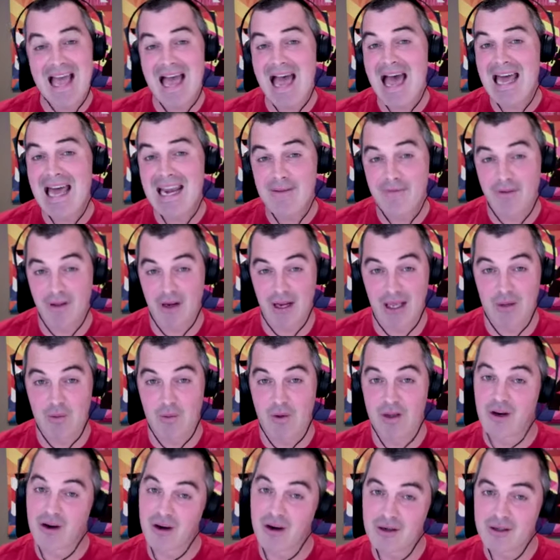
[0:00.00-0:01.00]
And if you like what
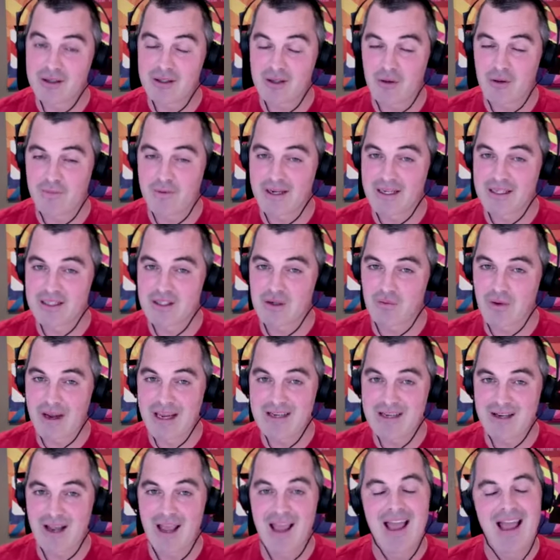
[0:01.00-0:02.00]
you heard, don't forget to
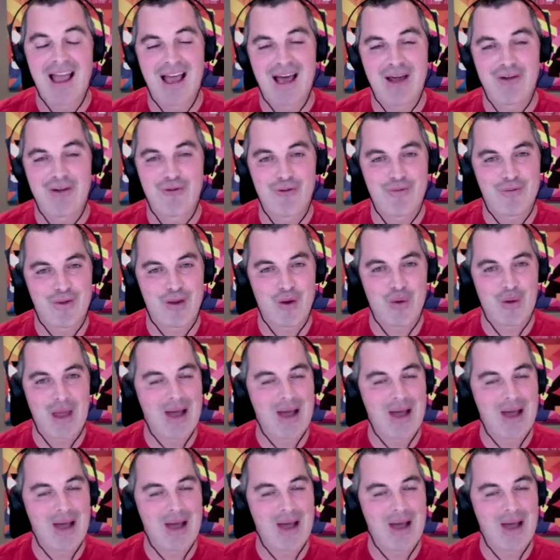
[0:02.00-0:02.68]
rate and review,